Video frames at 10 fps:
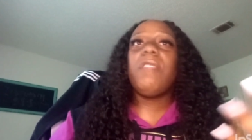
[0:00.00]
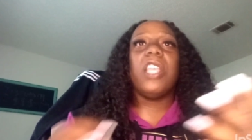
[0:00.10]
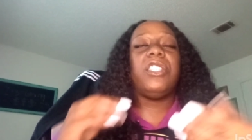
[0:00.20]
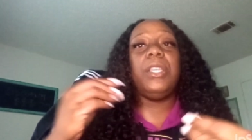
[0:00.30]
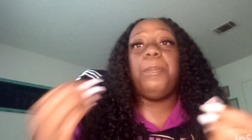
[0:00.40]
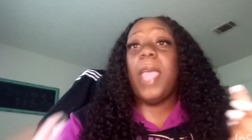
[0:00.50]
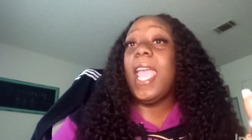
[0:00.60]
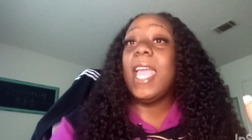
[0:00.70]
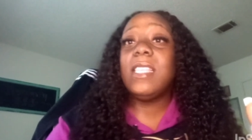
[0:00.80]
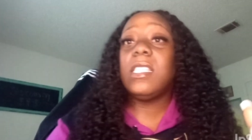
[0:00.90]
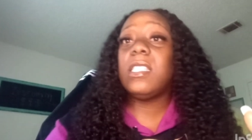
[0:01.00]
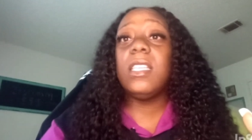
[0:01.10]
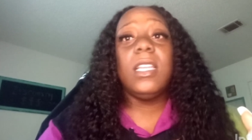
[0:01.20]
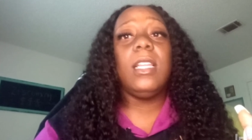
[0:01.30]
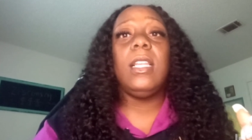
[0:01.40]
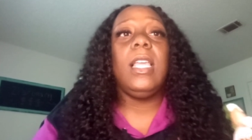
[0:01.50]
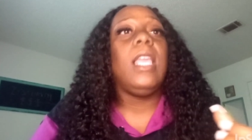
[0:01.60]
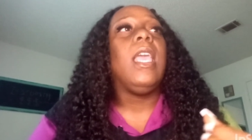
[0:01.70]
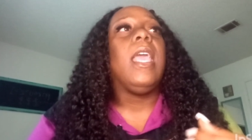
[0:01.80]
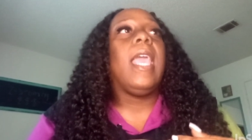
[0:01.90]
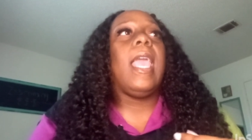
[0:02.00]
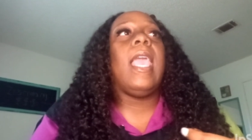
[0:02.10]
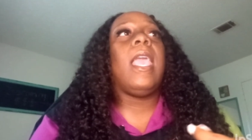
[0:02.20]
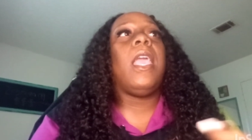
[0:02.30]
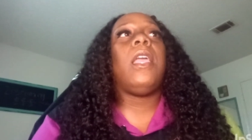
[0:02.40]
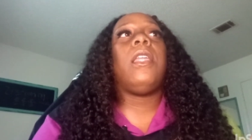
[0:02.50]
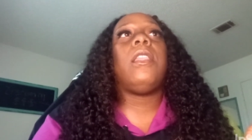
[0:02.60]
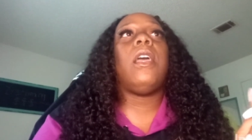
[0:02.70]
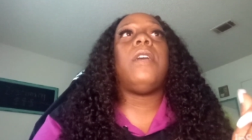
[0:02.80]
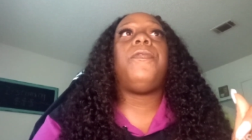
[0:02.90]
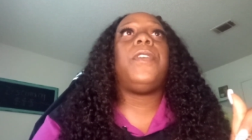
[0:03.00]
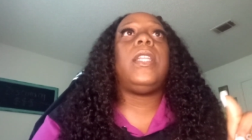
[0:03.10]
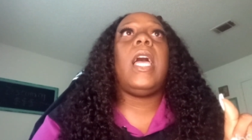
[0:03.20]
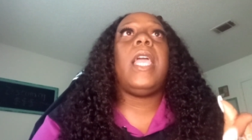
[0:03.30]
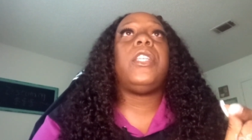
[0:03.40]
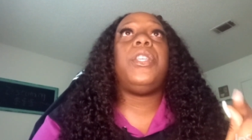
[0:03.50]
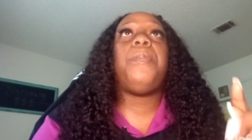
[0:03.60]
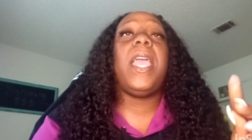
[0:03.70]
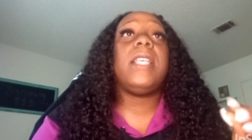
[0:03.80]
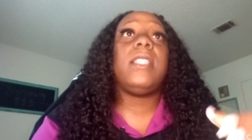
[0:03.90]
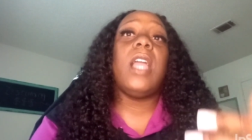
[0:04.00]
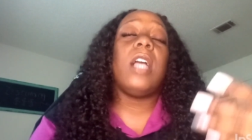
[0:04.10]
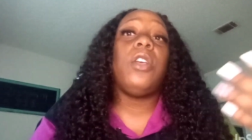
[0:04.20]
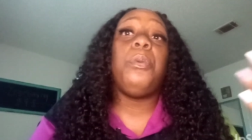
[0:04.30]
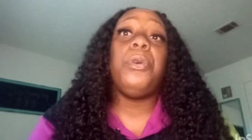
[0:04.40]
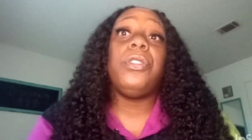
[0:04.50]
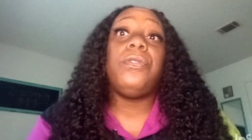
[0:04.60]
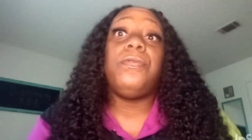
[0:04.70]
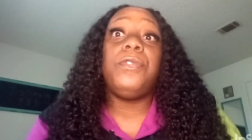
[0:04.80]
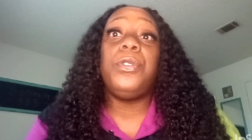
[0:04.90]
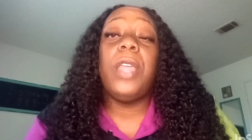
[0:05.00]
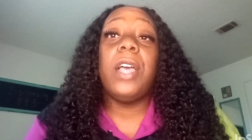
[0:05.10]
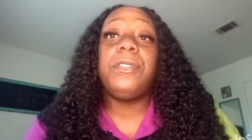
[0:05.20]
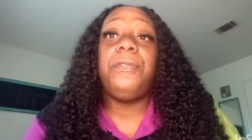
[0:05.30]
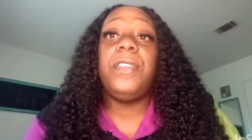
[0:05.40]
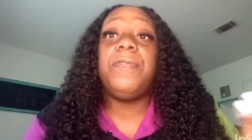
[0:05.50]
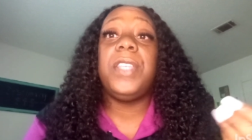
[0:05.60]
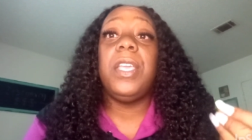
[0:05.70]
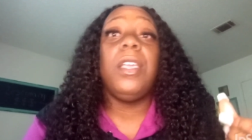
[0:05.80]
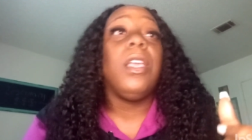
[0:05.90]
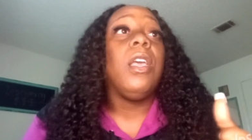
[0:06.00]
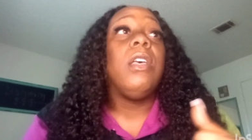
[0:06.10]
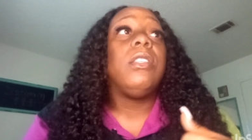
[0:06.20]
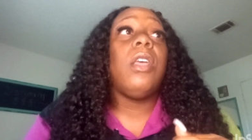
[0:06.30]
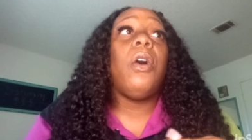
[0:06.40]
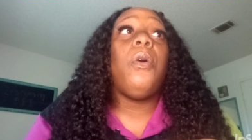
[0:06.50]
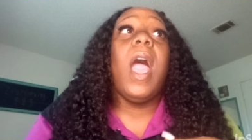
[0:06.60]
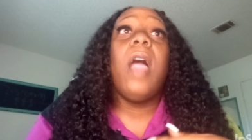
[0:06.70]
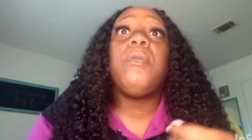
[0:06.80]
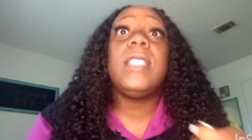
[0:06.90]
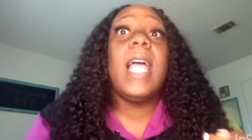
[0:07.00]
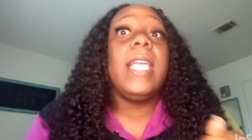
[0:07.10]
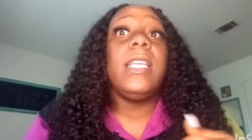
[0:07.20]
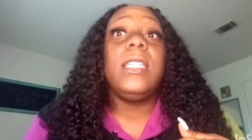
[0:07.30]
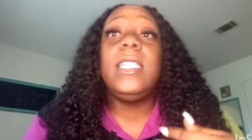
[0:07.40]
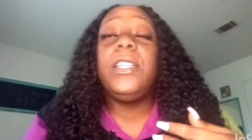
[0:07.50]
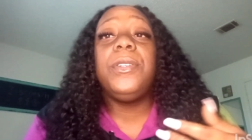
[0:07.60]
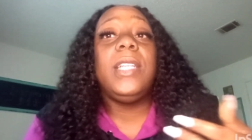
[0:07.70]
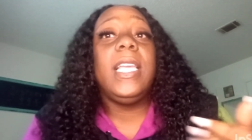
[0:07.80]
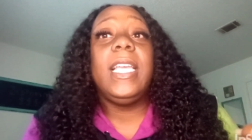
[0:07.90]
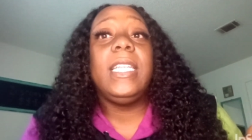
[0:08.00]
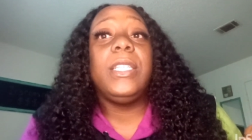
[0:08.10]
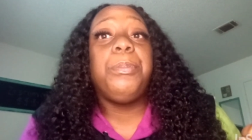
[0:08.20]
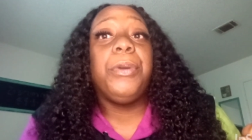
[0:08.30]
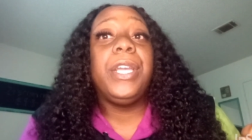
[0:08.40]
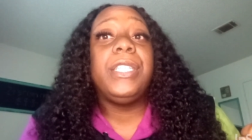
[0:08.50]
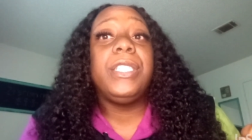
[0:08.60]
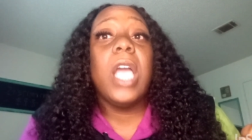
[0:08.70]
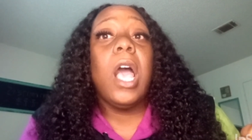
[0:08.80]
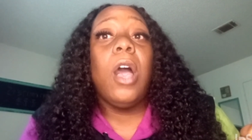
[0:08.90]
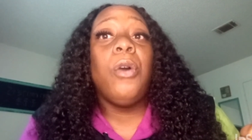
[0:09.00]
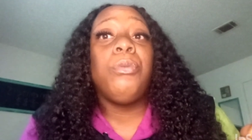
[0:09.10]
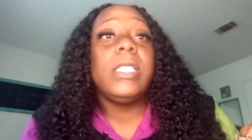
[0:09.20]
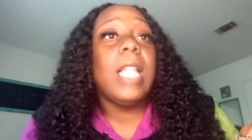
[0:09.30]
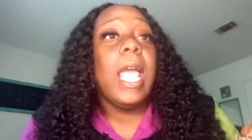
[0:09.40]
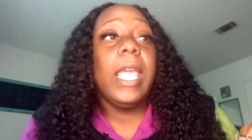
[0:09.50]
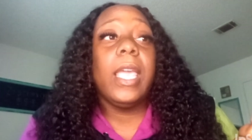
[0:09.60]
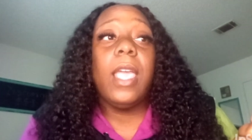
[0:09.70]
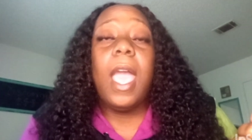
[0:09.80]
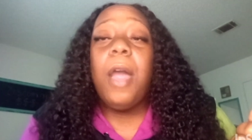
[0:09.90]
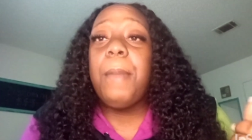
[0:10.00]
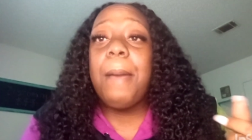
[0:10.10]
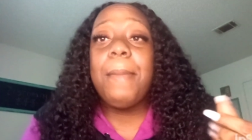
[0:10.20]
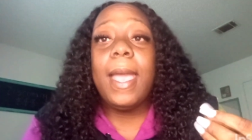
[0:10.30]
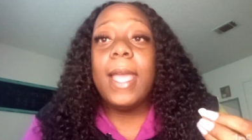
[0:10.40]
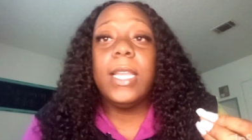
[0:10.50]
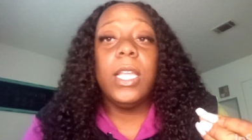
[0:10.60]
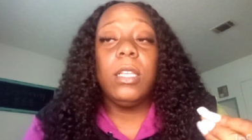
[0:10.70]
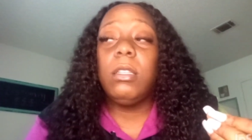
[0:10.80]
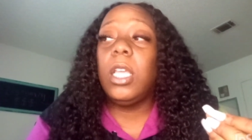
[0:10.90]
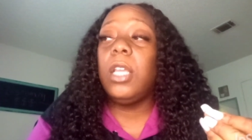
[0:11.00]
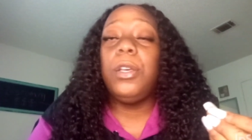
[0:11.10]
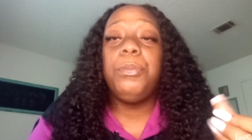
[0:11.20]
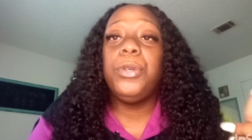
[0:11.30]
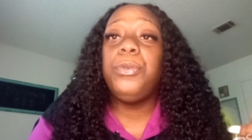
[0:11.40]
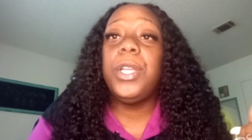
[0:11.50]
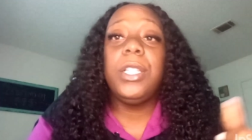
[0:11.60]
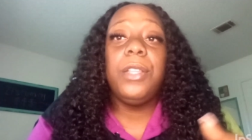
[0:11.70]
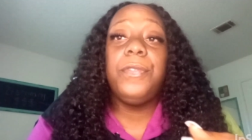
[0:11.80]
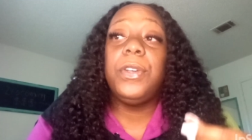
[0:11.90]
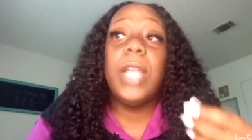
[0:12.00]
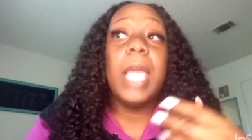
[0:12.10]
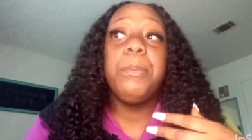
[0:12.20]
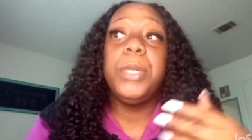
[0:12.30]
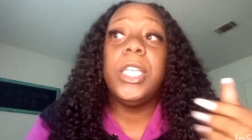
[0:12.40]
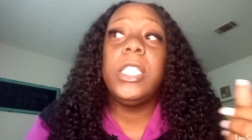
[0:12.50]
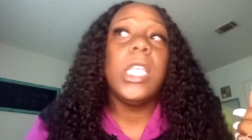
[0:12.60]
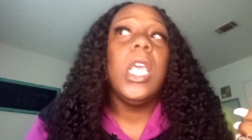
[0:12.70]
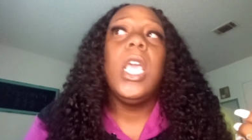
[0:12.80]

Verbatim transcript: she passed suddenly, and she passed in October of 2015. So I was like literally depressed, y'all, was like out my mind, didn't get up, do nothing for like months.